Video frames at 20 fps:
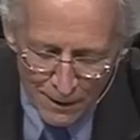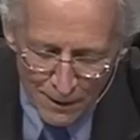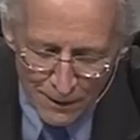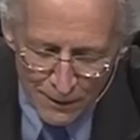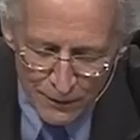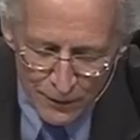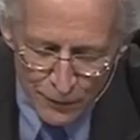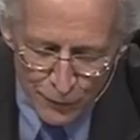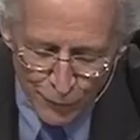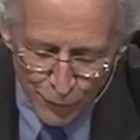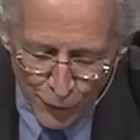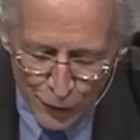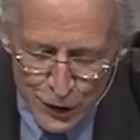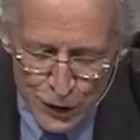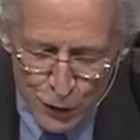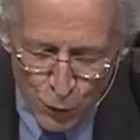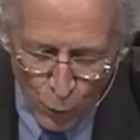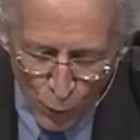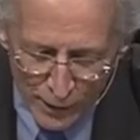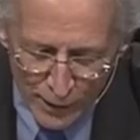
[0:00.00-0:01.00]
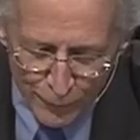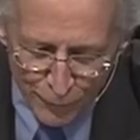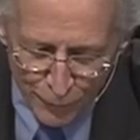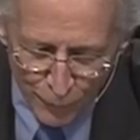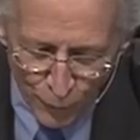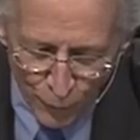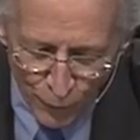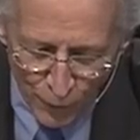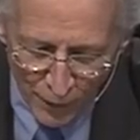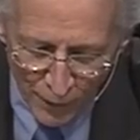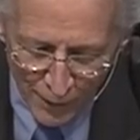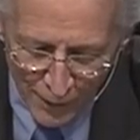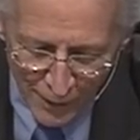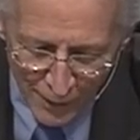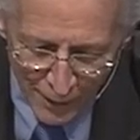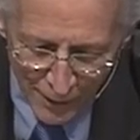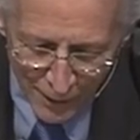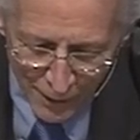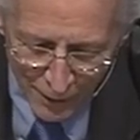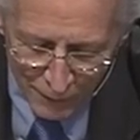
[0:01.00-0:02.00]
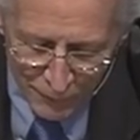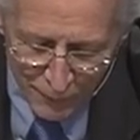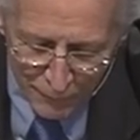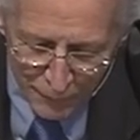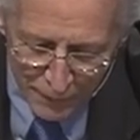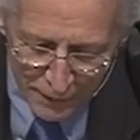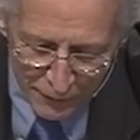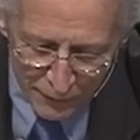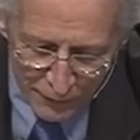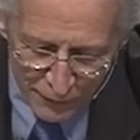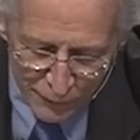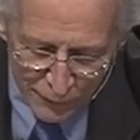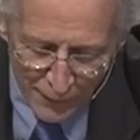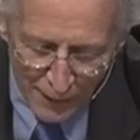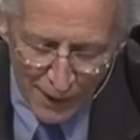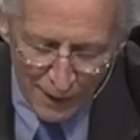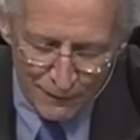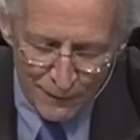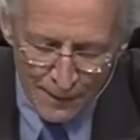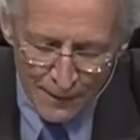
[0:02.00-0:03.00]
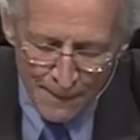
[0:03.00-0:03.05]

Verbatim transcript: This is verse 24 of Ephesians 5.